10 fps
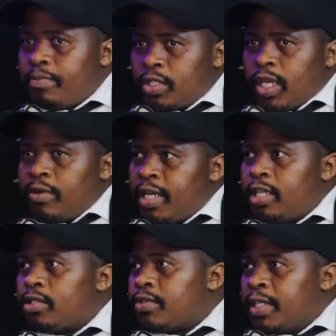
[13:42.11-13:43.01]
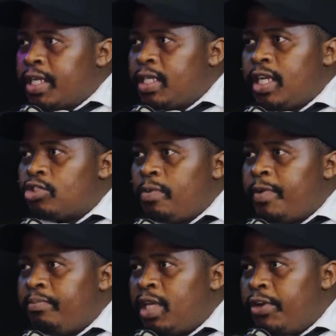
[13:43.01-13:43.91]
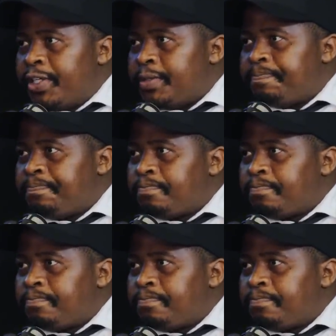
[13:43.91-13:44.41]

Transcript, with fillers: put together a thousand rand, that will be a million.